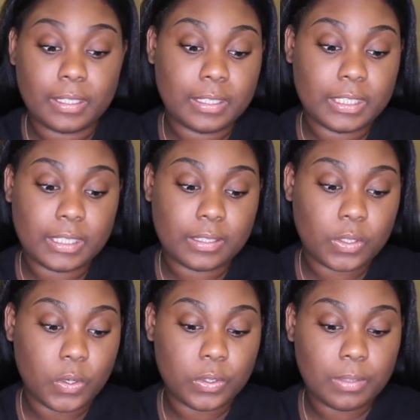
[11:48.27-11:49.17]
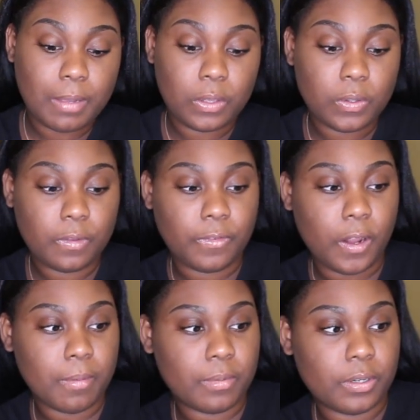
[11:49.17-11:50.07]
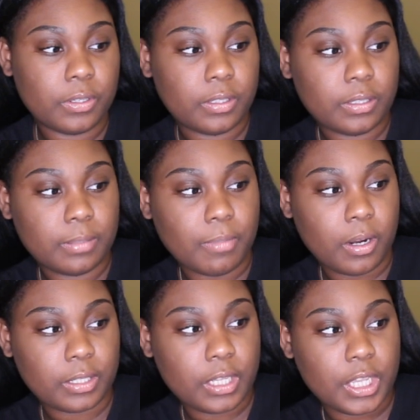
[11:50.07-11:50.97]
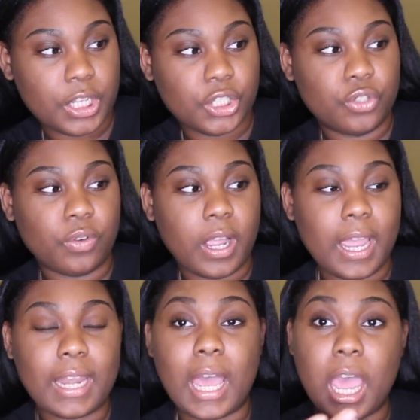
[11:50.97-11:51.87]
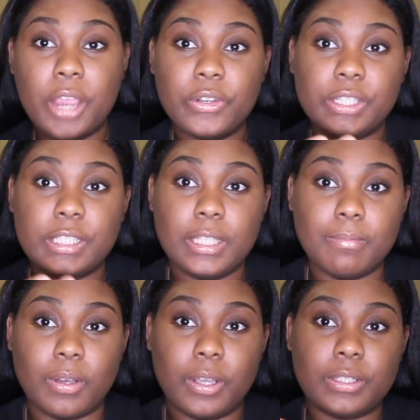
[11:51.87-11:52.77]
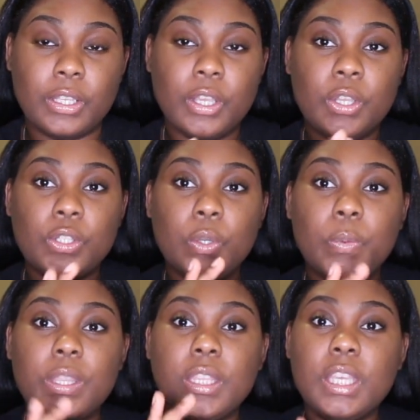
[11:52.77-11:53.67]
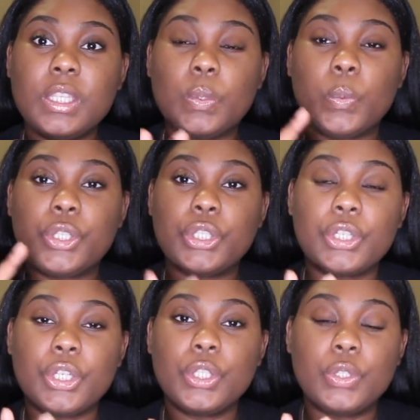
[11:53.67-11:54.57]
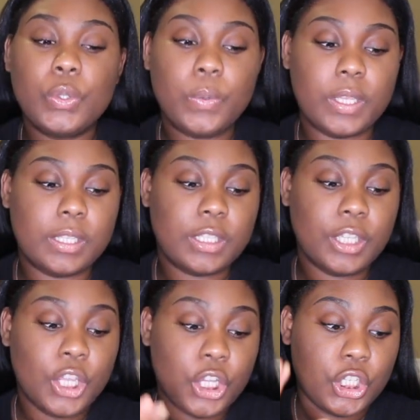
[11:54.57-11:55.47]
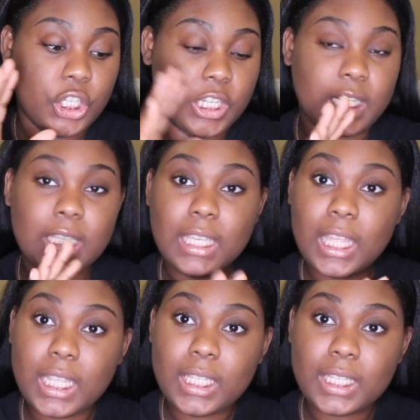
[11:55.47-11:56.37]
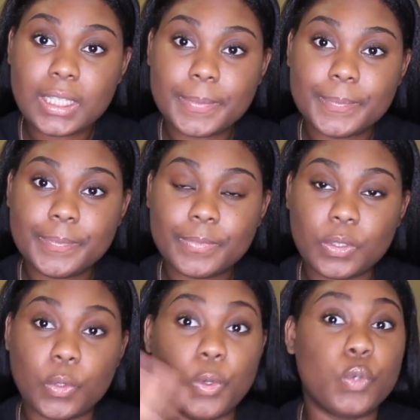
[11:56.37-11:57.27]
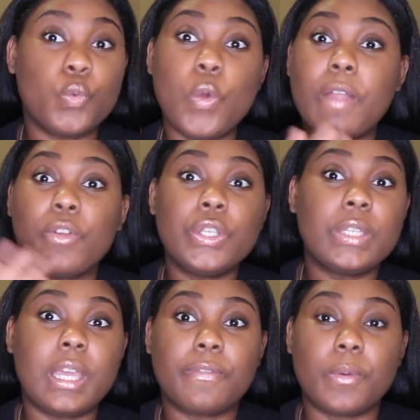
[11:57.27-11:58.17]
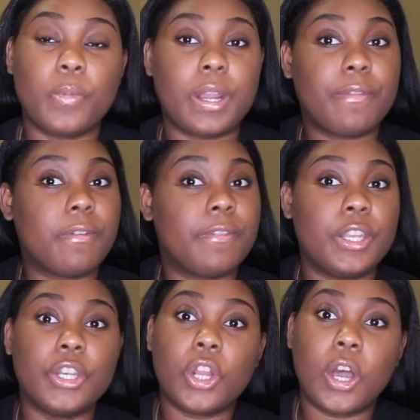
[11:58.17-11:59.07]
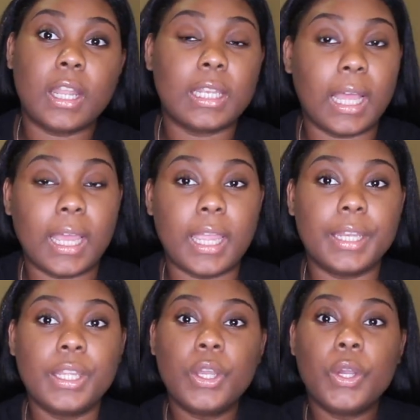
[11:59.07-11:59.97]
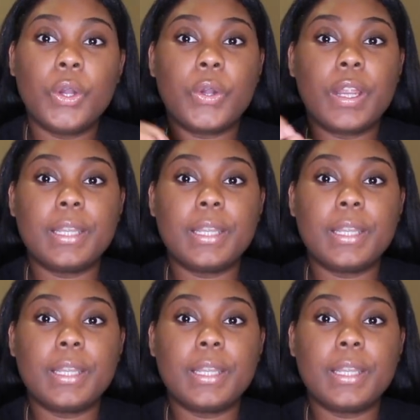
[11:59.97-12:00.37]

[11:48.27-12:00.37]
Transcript: just going to my local farmer's market, and it's dried Irish sea moss. So with this, what you're going to do is you're going to get it. You know, whoever you get it from, whatever vendor online or